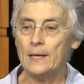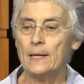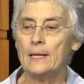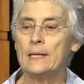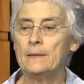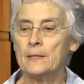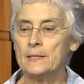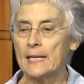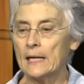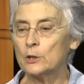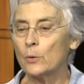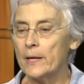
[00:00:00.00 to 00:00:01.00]
in the
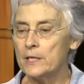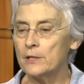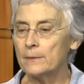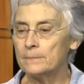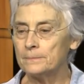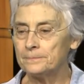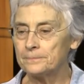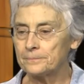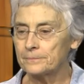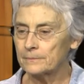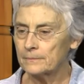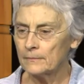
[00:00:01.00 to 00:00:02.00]
Declaration.
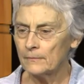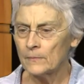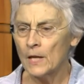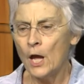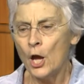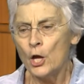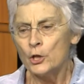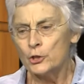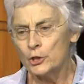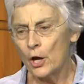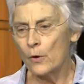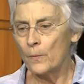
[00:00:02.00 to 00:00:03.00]

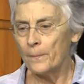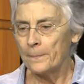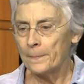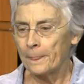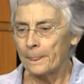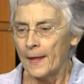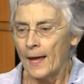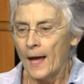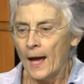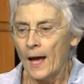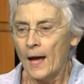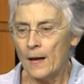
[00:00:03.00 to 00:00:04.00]
So,
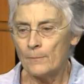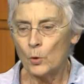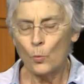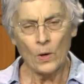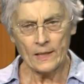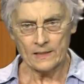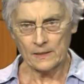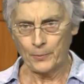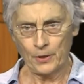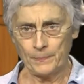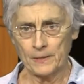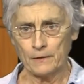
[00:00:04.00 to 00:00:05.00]
what is the
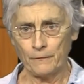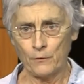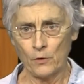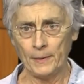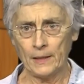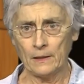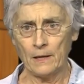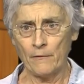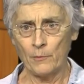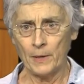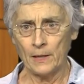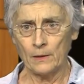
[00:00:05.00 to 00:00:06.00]
purpose of forming a
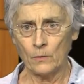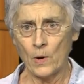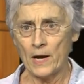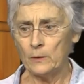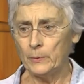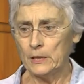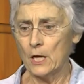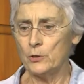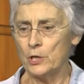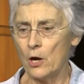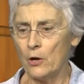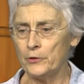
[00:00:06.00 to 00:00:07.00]
government? Why did we go
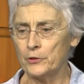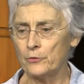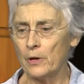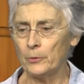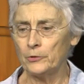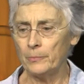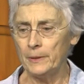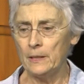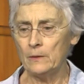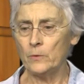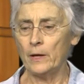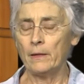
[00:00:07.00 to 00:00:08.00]
to all this trouble to
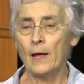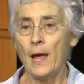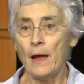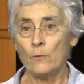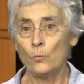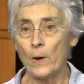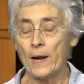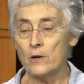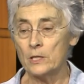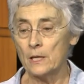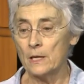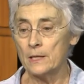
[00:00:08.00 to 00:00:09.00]
begin with? And where
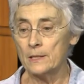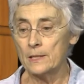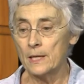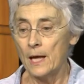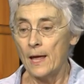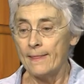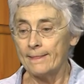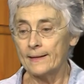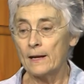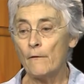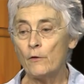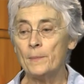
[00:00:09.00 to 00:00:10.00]
does the
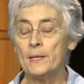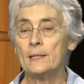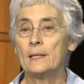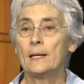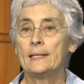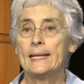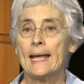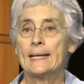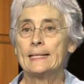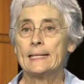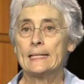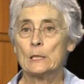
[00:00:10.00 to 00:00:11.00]
government get
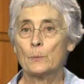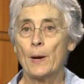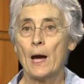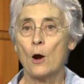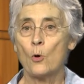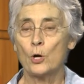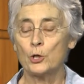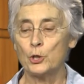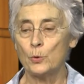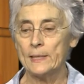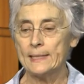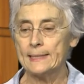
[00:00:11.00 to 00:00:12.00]
its power
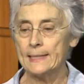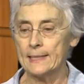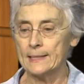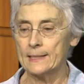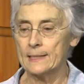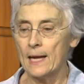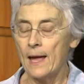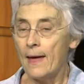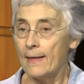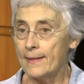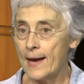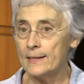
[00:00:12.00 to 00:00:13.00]
to exist?
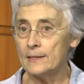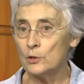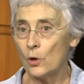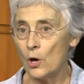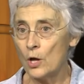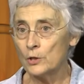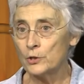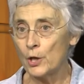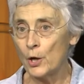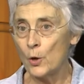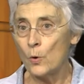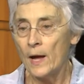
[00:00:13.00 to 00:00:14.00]
That is
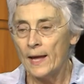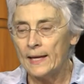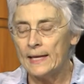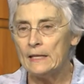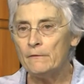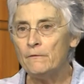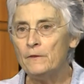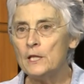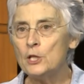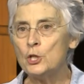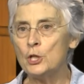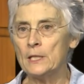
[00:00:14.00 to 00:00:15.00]
also
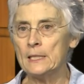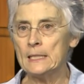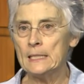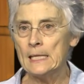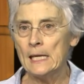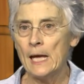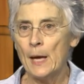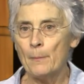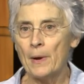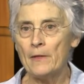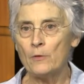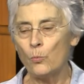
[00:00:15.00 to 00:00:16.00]
envisioned
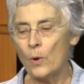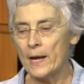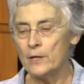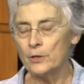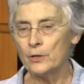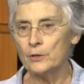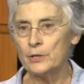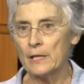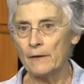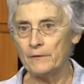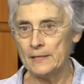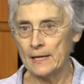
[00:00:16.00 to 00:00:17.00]
by the writers
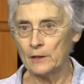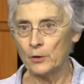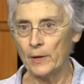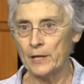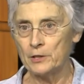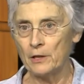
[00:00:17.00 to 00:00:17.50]
of the Declaration of